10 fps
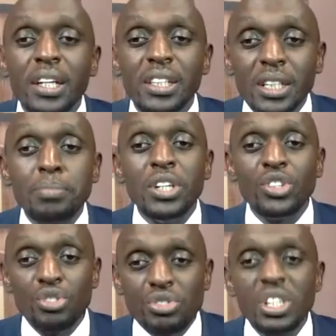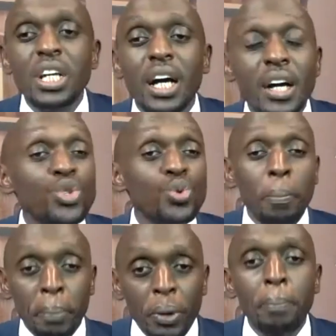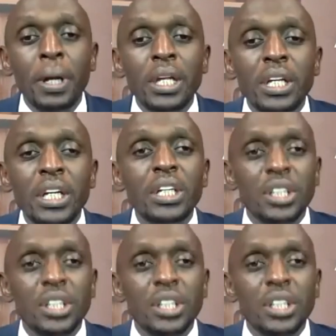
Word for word: that may trigger us to properly